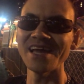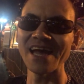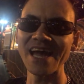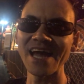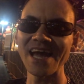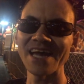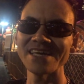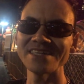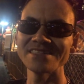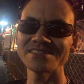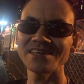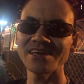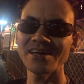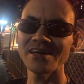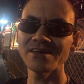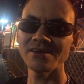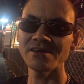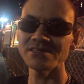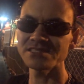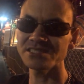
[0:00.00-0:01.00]
and
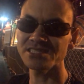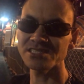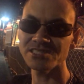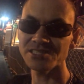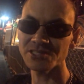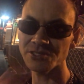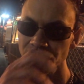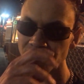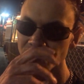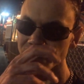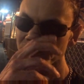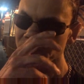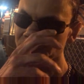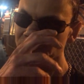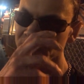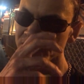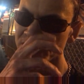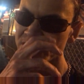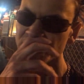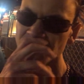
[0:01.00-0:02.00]
just do
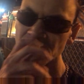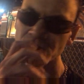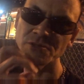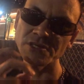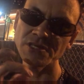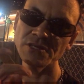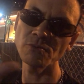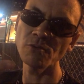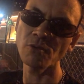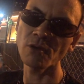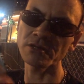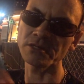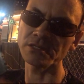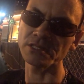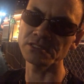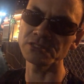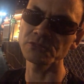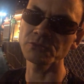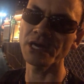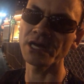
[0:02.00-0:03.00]
what you
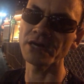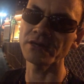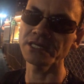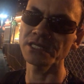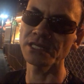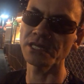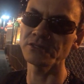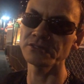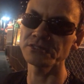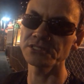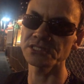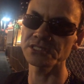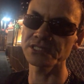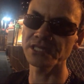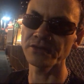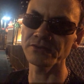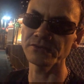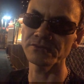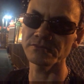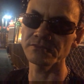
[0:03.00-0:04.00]
want as well. You know, just
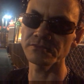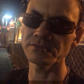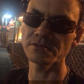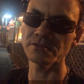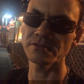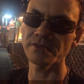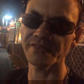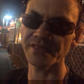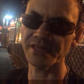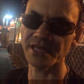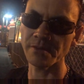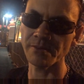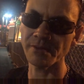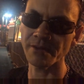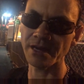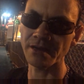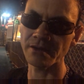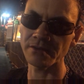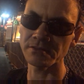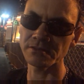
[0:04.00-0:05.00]
don't think
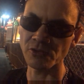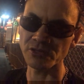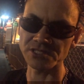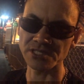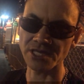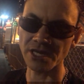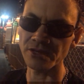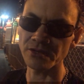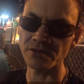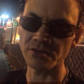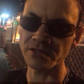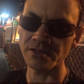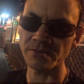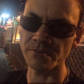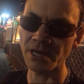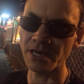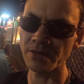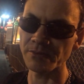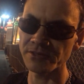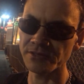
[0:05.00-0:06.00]
about what's going on at the
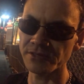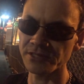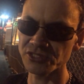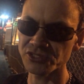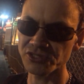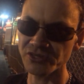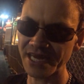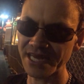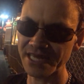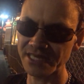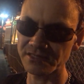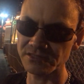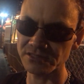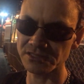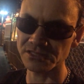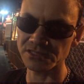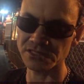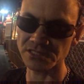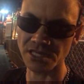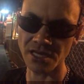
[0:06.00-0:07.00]
moment, the
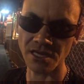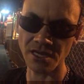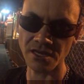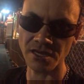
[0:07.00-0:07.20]
trends,